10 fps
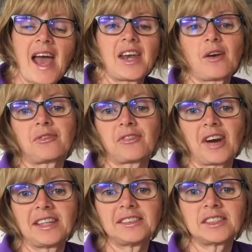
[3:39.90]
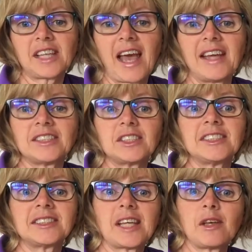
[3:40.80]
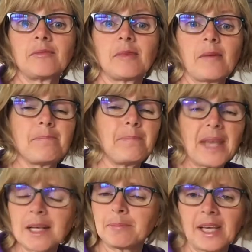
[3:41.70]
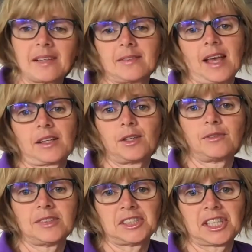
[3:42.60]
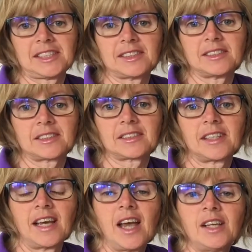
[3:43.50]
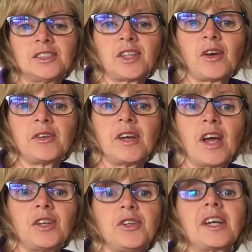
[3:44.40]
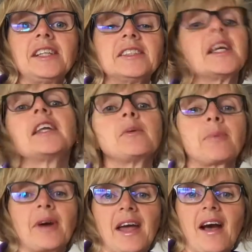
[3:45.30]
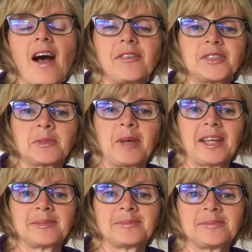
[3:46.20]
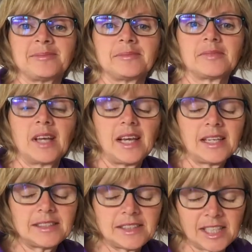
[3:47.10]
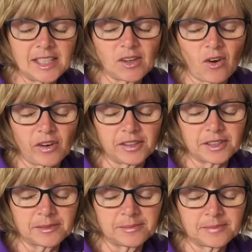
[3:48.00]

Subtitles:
and our friends, and to say a big, big thank you for Jesus. So you can say the prayer after me. Dear God,